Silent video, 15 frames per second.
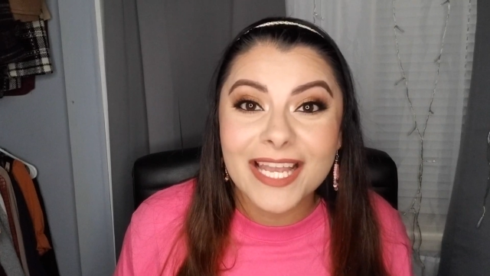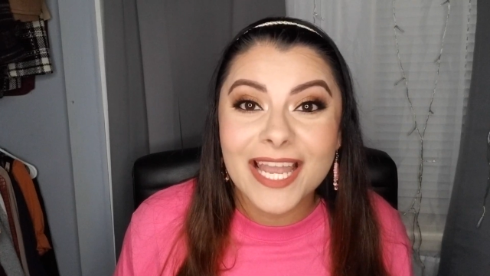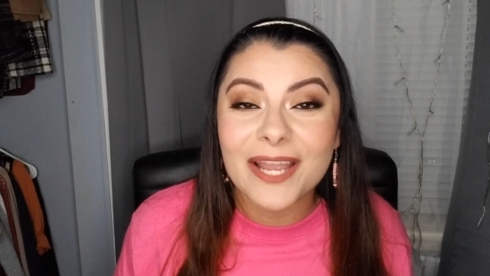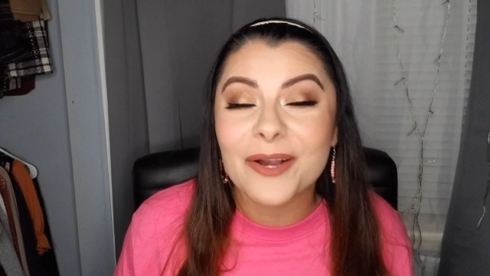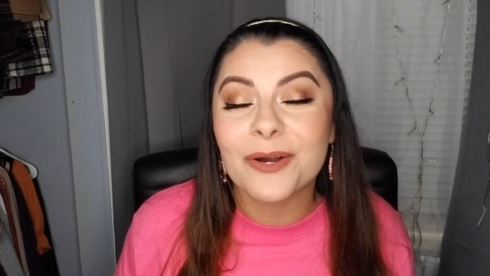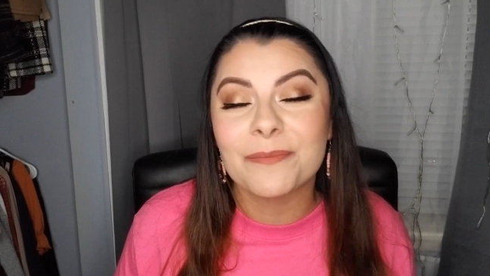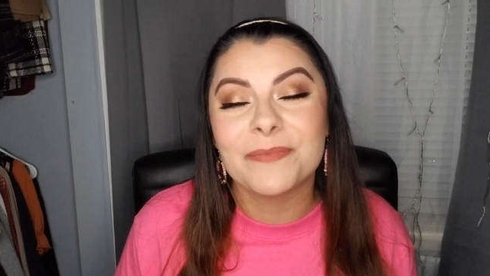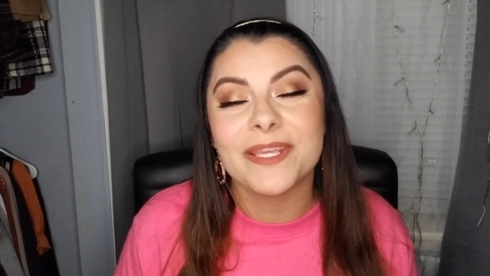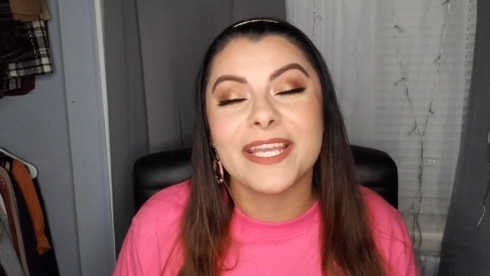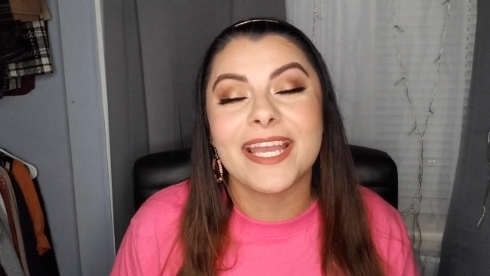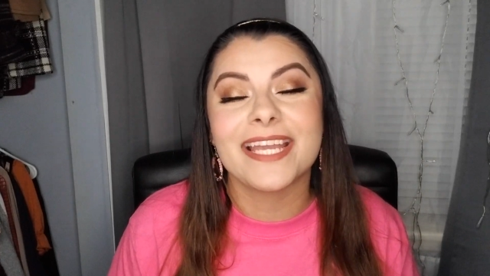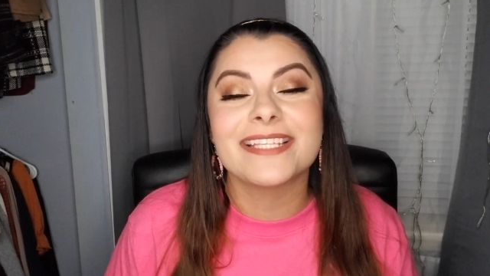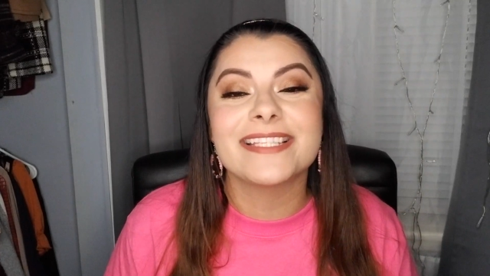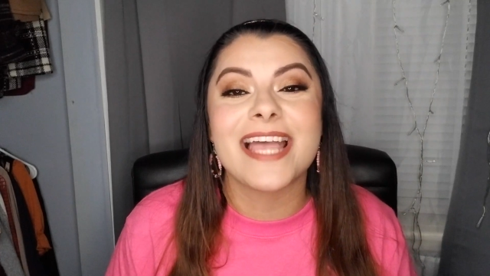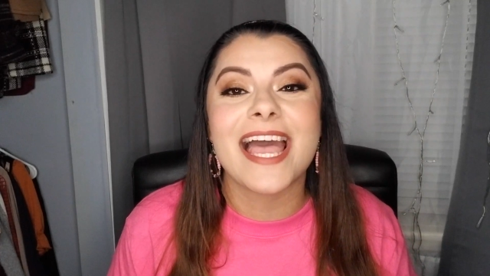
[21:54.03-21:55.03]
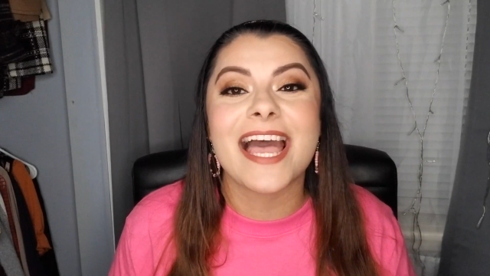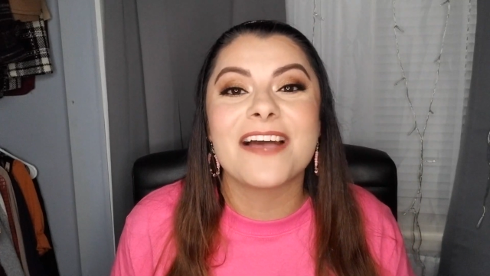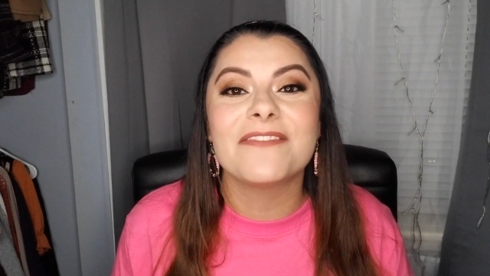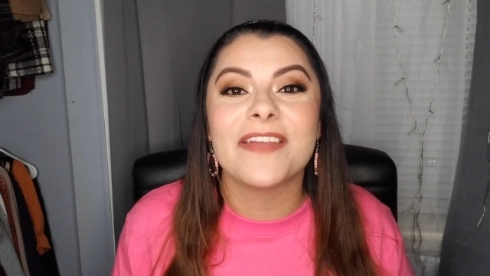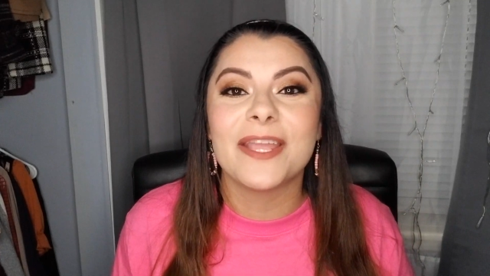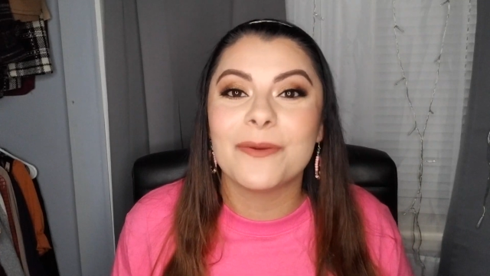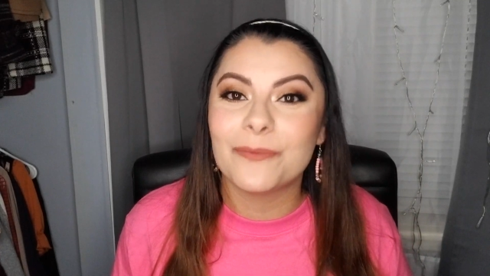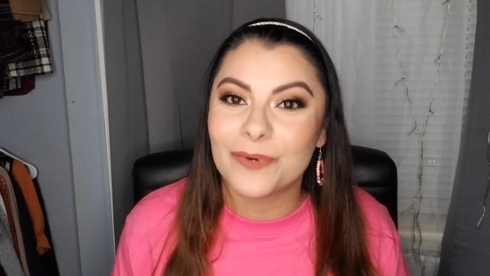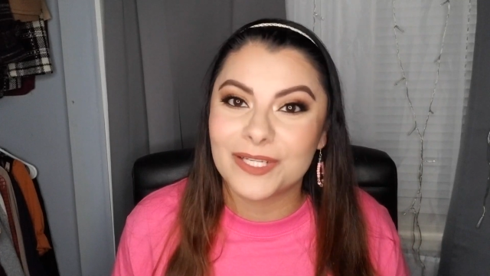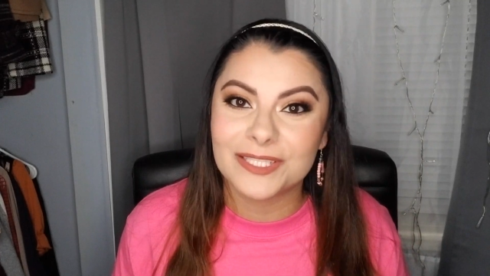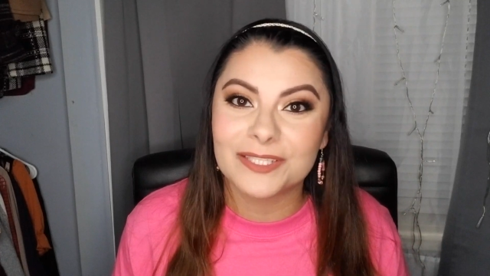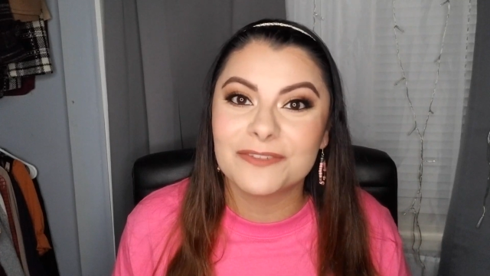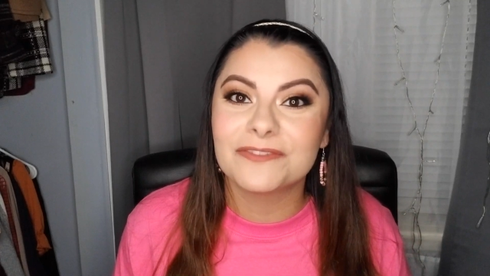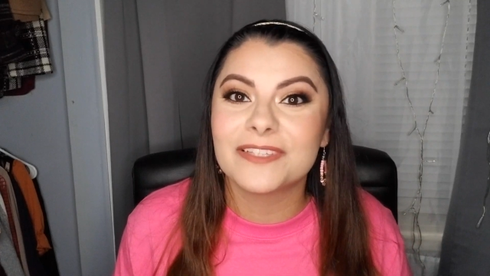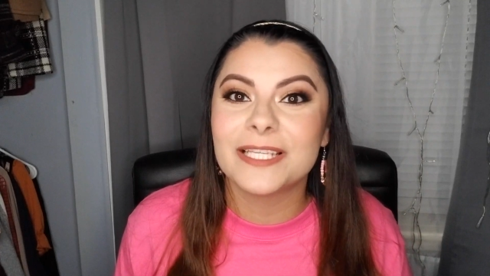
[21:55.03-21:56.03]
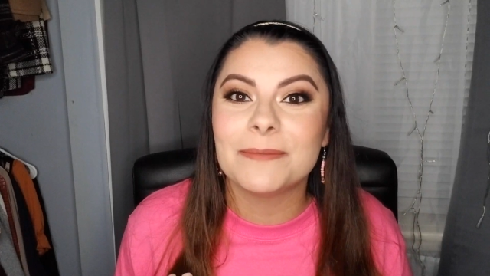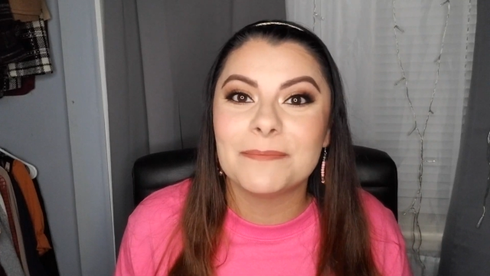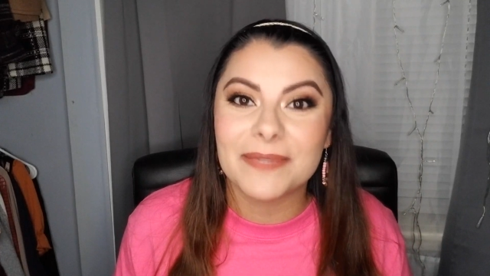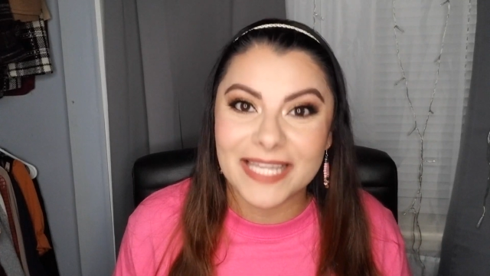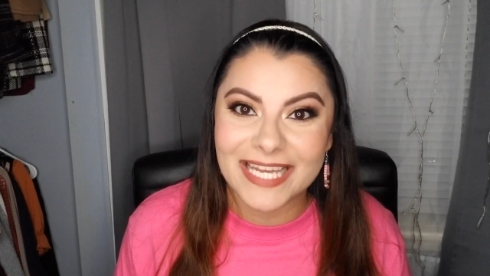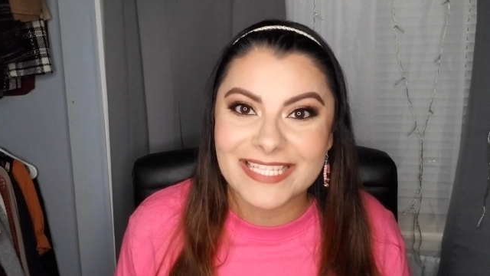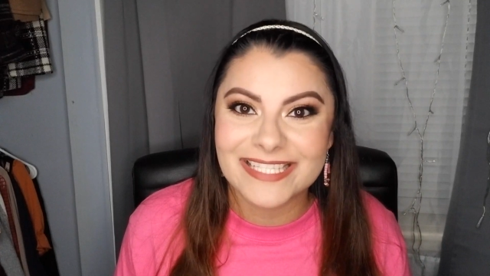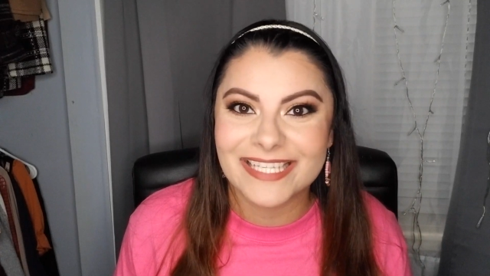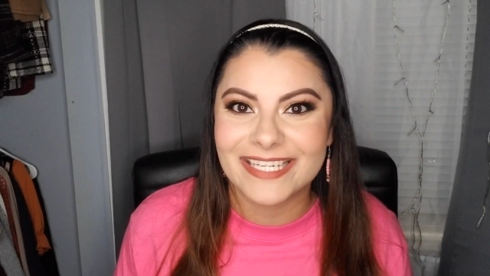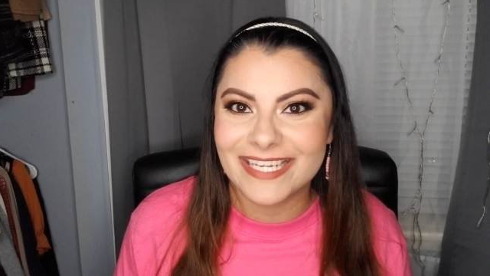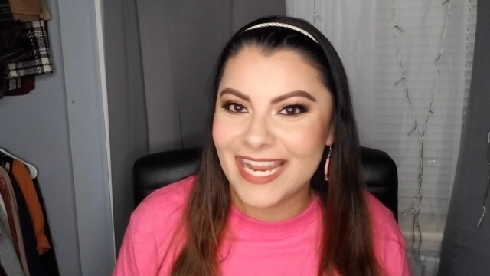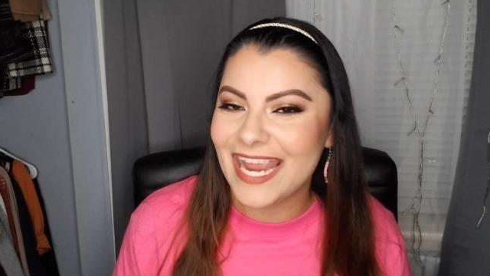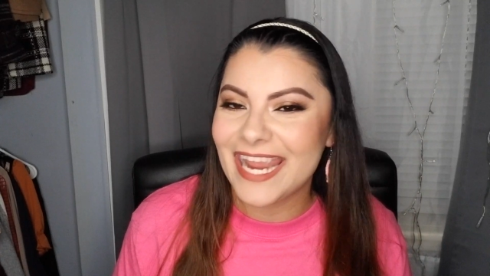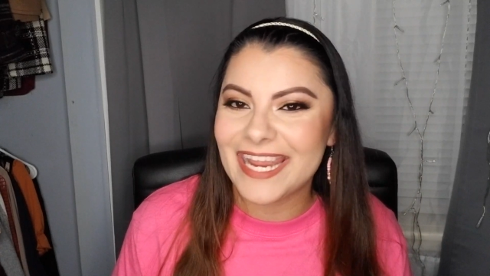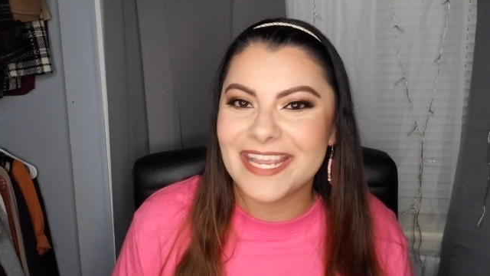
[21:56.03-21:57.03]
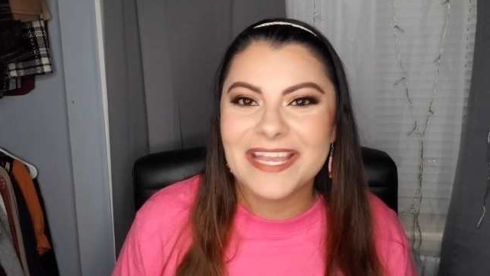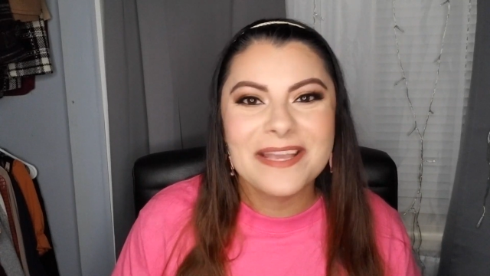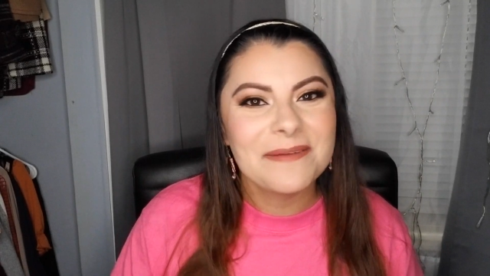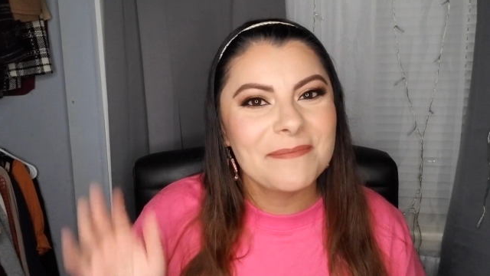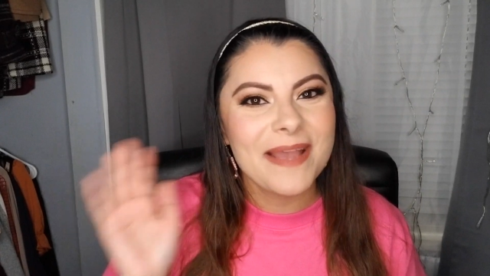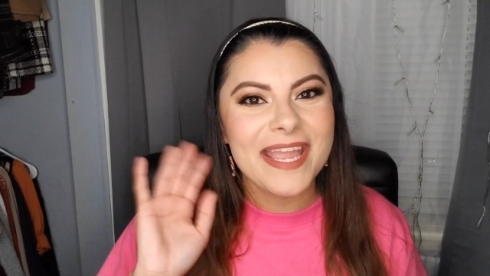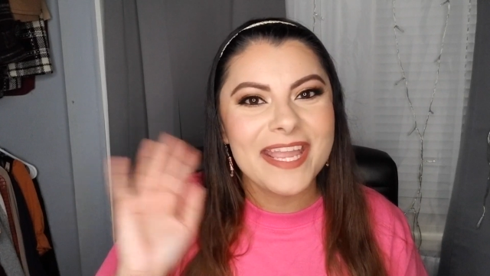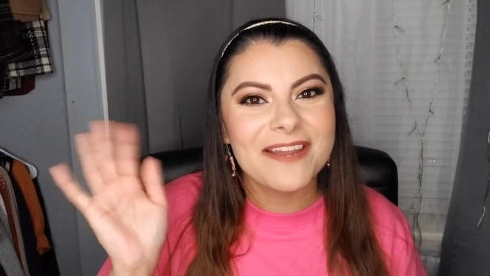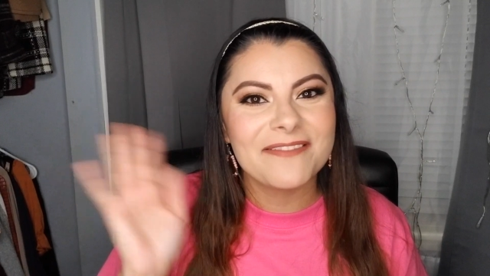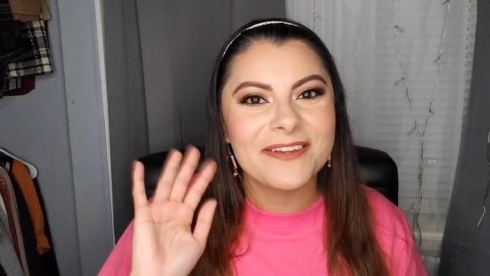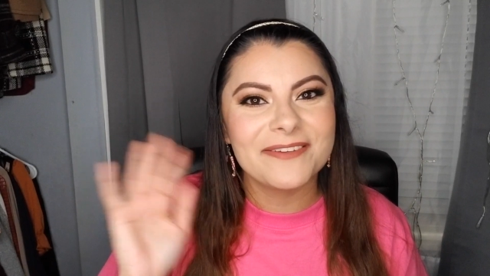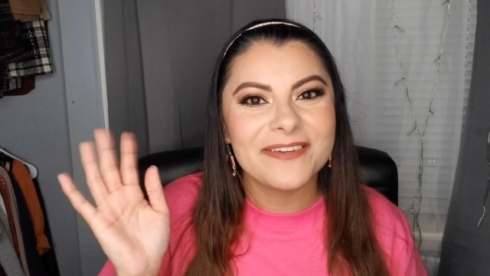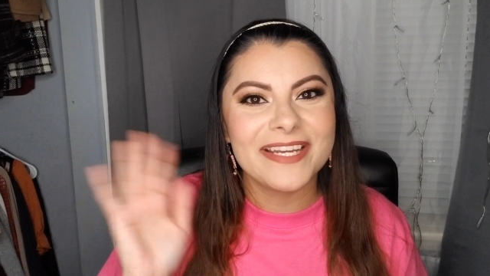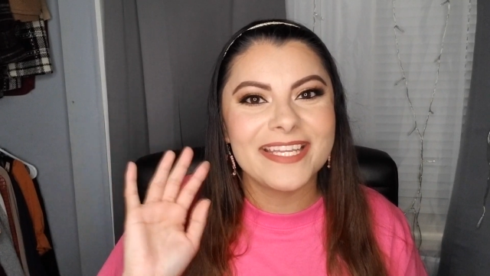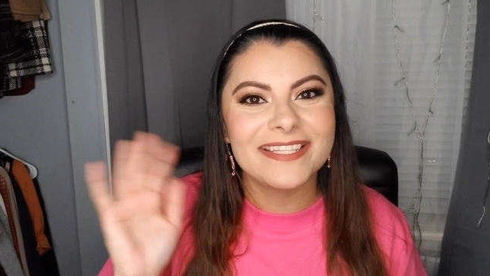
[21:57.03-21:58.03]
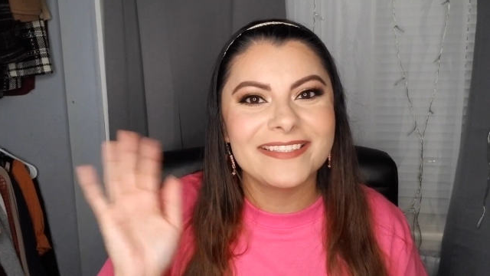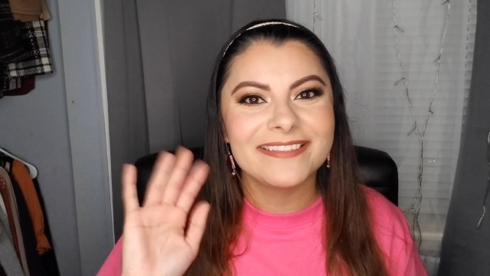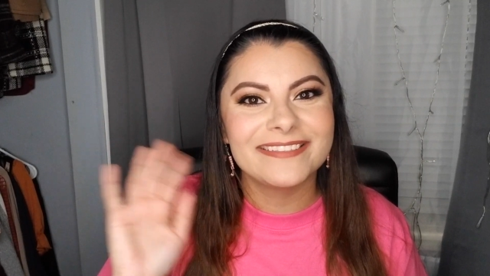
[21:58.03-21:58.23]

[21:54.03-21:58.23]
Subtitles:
I hope you guys have a wonderfully blessed day. Bye, everyone.